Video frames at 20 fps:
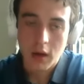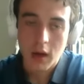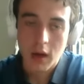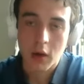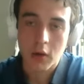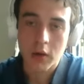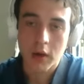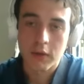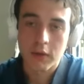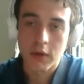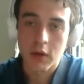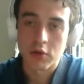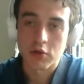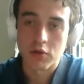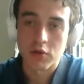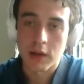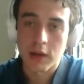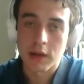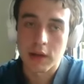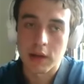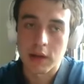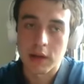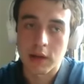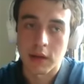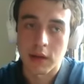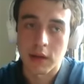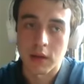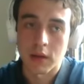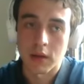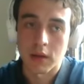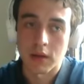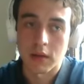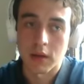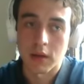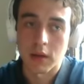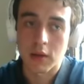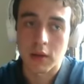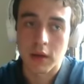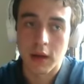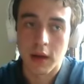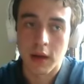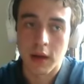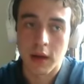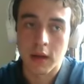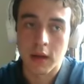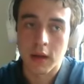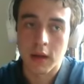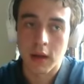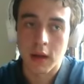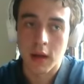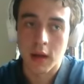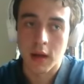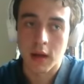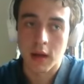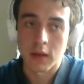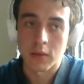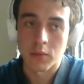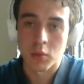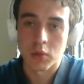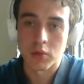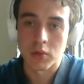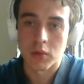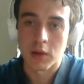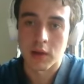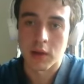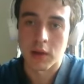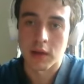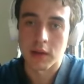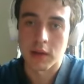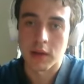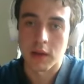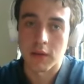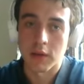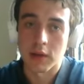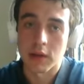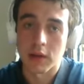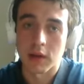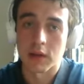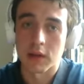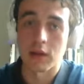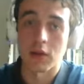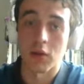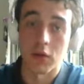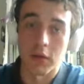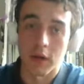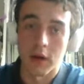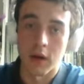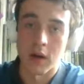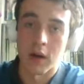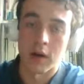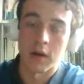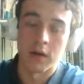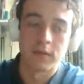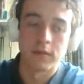how have you addressed this in the UK and what results have you seen so far?